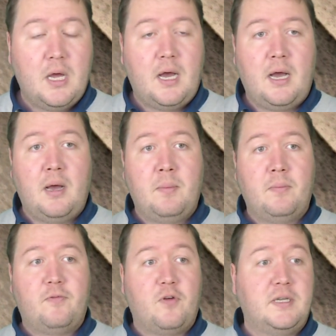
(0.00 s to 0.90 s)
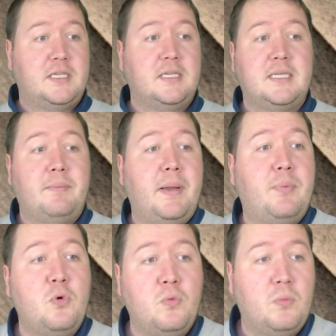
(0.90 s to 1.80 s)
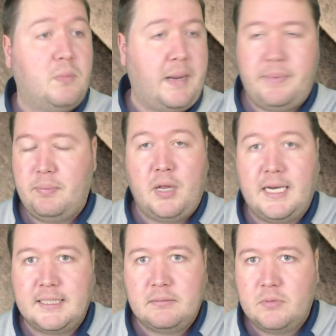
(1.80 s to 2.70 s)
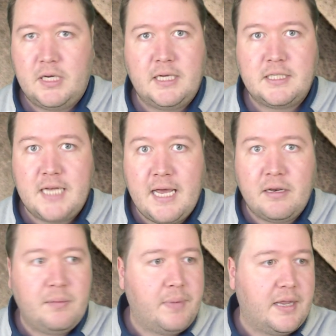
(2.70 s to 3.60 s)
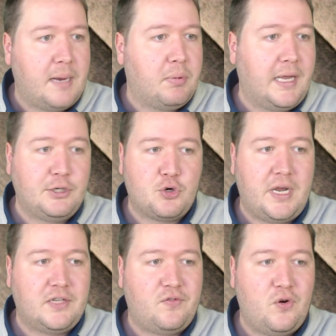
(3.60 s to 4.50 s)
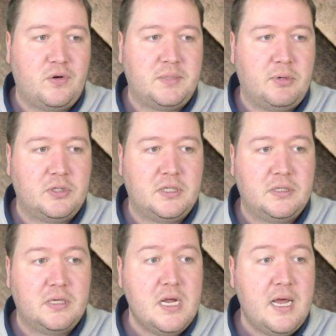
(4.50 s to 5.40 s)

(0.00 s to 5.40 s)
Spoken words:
for instance, some people might be playing standard, but they play transfer responses,